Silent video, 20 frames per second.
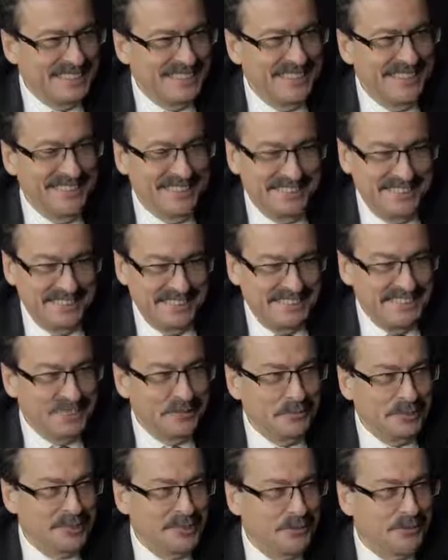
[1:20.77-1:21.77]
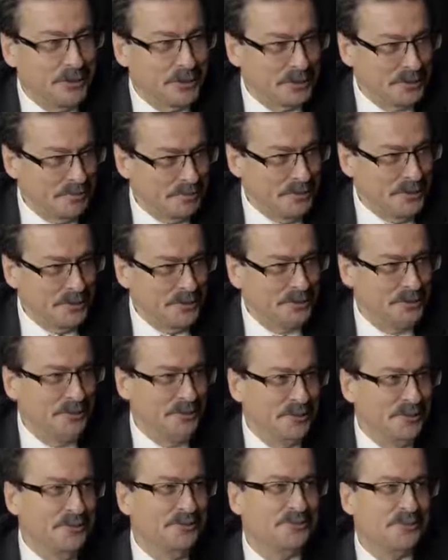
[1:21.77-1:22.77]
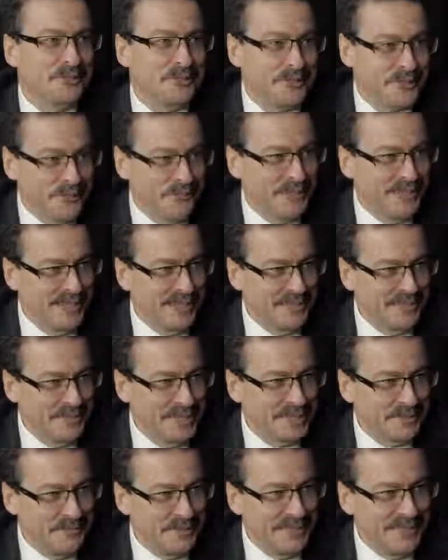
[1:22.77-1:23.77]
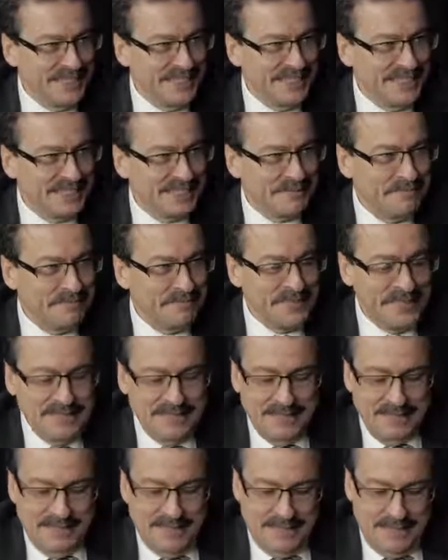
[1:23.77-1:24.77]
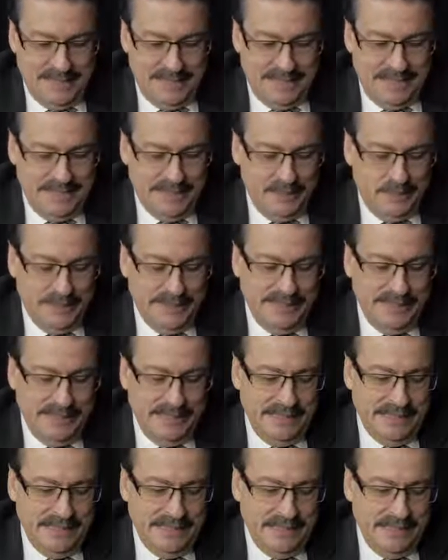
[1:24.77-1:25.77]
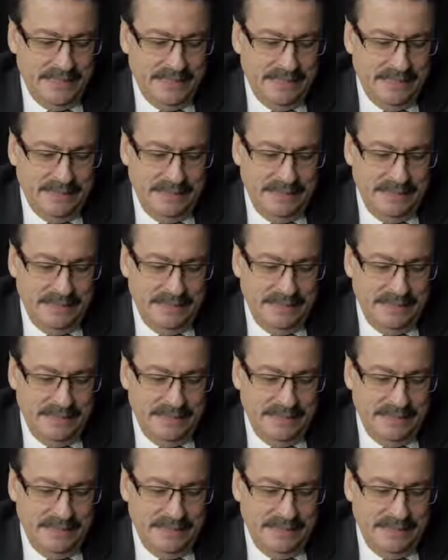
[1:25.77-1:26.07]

and that it did what it was supposed to do for super high-rise buildings. We